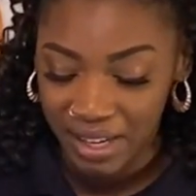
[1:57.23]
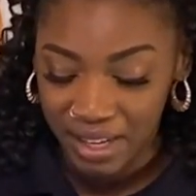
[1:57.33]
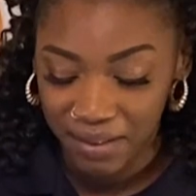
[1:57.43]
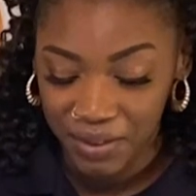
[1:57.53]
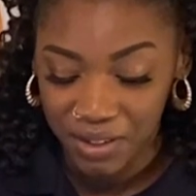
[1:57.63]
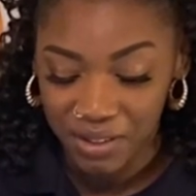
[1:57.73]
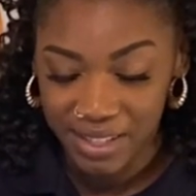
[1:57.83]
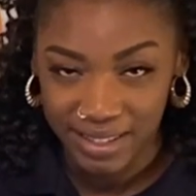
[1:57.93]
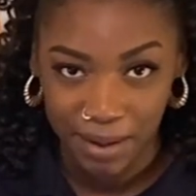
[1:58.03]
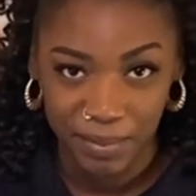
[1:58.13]
If you use a
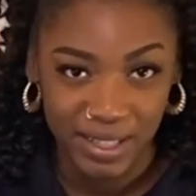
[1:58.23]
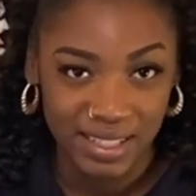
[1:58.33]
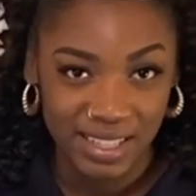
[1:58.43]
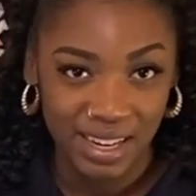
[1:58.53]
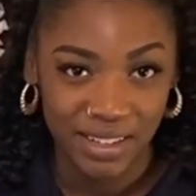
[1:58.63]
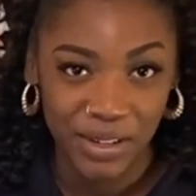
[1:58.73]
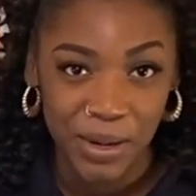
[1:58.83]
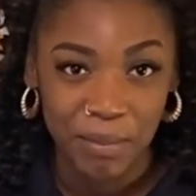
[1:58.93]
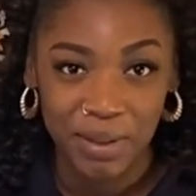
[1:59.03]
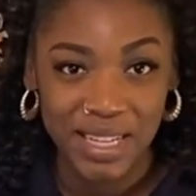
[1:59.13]
separate container,
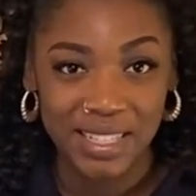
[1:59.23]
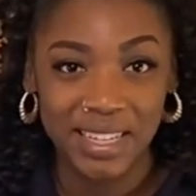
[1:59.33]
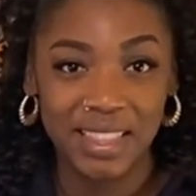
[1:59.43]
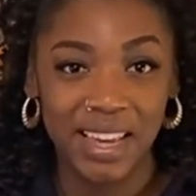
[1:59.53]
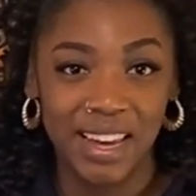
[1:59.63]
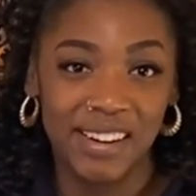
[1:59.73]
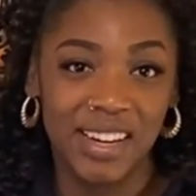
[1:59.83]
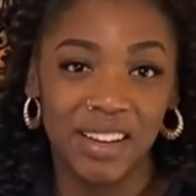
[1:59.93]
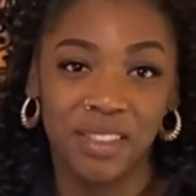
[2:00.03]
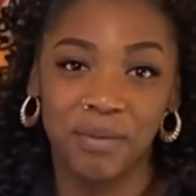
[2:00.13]
place it in the
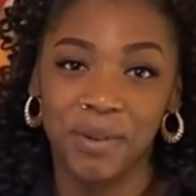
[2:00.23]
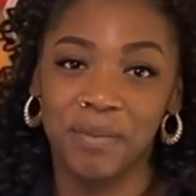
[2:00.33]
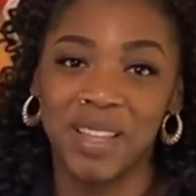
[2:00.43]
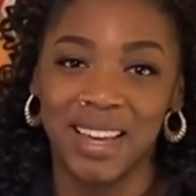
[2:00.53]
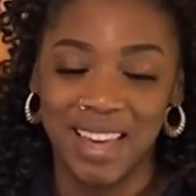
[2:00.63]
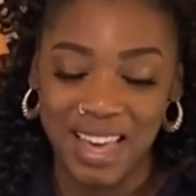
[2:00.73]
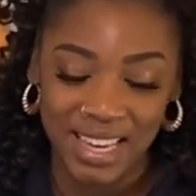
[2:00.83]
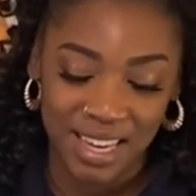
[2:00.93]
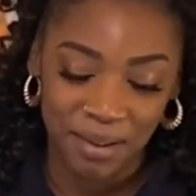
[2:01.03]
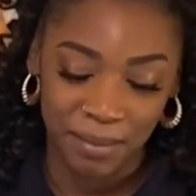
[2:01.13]
area of the room that
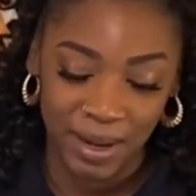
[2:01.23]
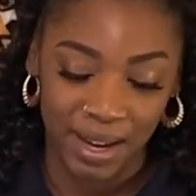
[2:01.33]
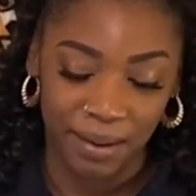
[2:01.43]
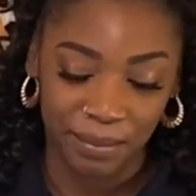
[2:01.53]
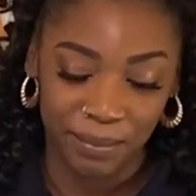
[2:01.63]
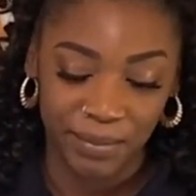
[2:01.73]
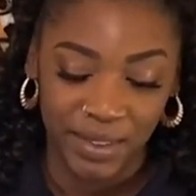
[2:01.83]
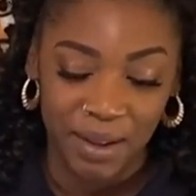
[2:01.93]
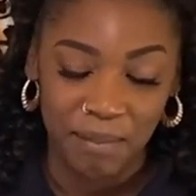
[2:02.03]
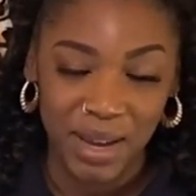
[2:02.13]
can get wet.
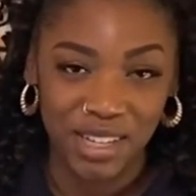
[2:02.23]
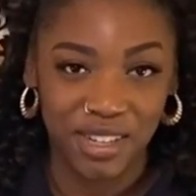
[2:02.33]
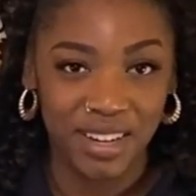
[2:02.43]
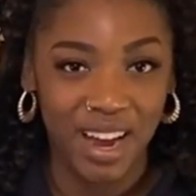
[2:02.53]
Make sure to